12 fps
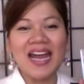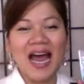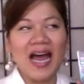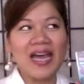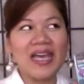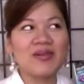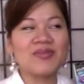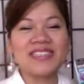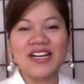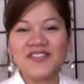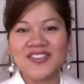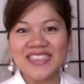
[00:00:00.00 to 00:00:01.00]
I am
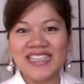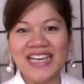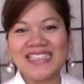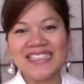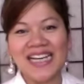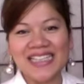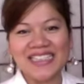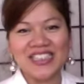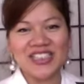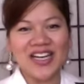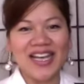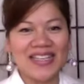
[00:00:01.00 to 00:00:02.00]
definitely excited
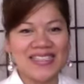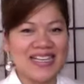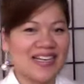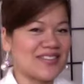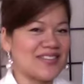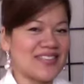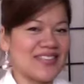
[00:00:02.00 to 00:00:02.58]
to try this out.